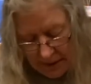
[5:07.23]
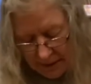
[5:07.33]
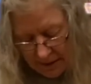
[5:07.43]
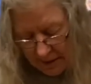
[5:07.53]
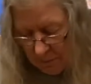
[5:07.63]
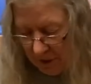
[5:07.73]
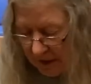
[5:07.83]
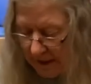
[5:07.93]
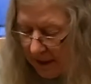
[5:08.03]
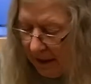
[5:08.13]
Some
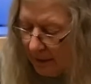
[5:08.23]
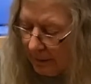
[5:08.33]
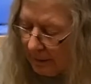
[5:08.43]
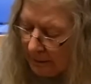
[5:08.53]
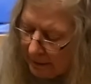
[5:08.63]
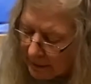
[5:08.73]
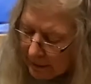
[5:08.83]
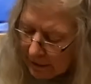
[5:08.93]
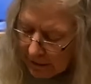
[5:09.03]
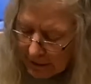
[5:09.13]
red down.
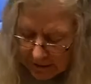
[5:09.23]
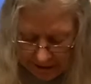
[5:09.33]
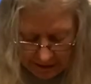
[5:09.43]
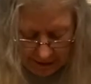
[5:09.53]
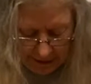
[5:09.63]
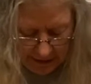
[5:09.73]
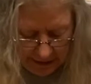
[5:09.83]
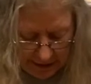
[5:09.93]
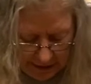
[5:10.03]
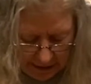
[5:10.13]

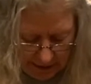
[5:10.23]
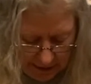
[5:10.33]
And then